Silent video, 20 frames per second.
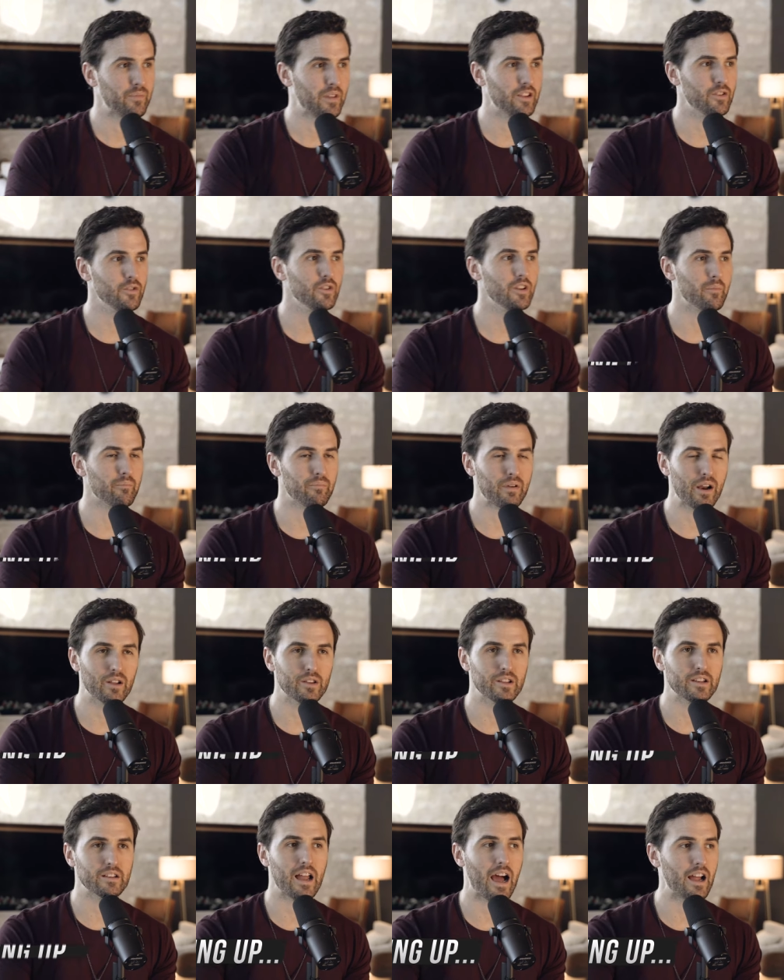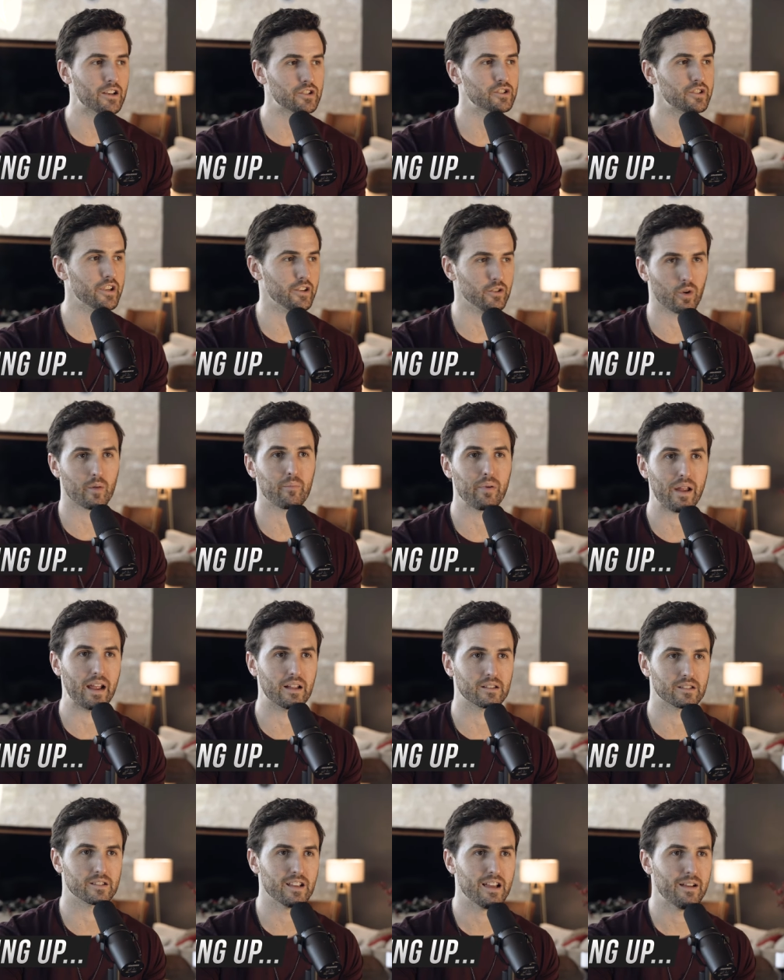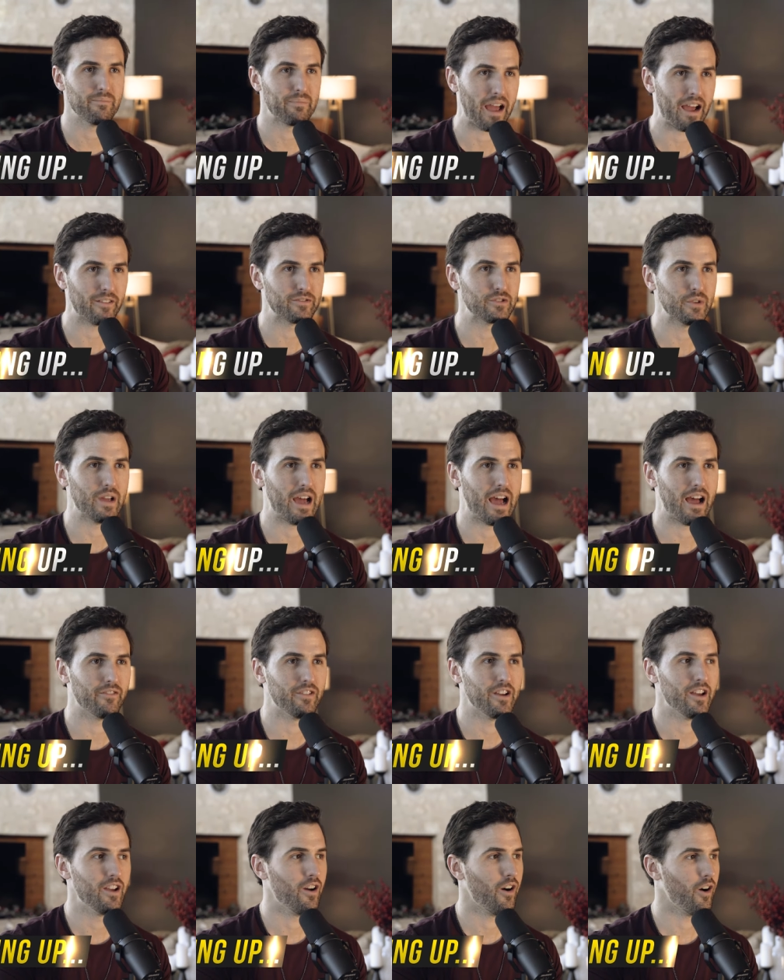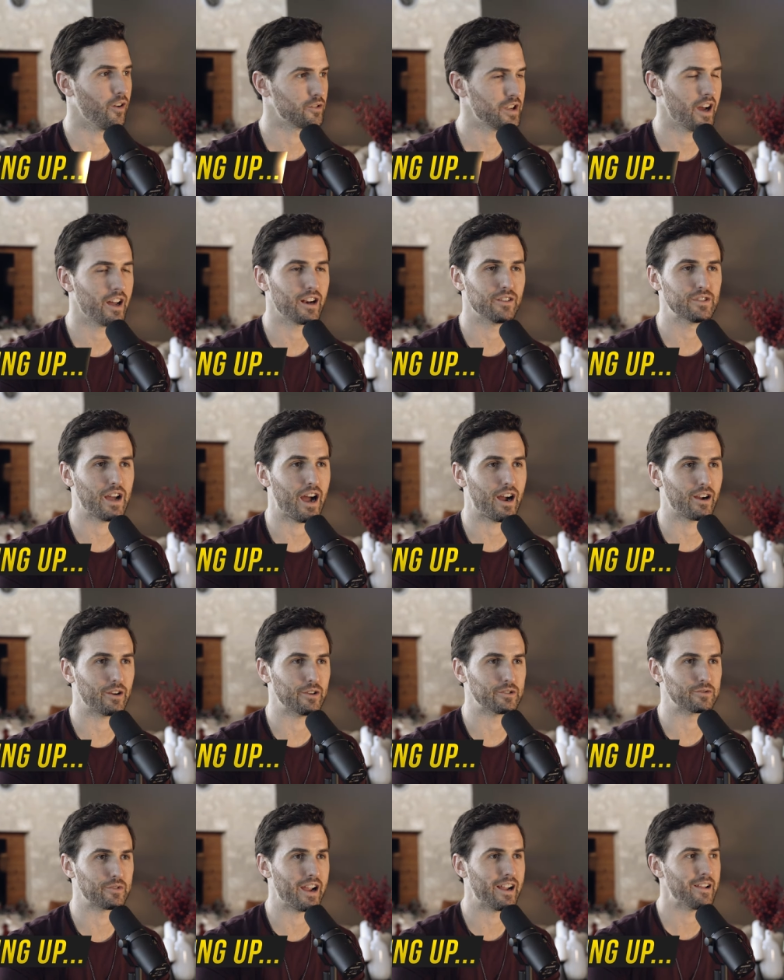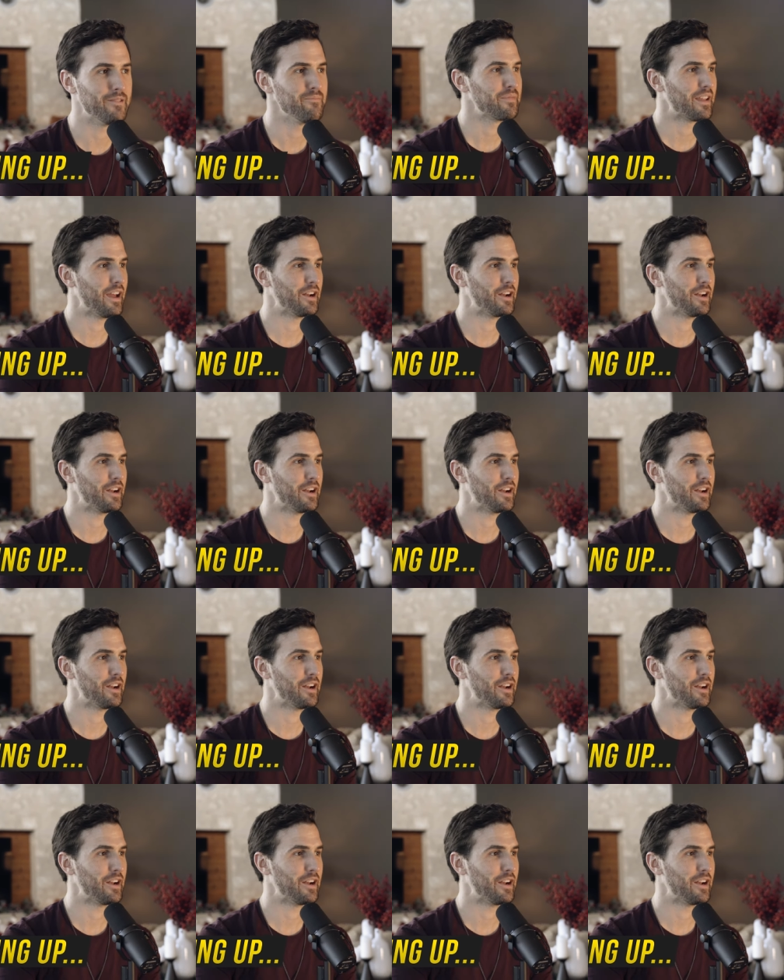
Like, you can barely not shit your pants after you have a ton of tacos, right?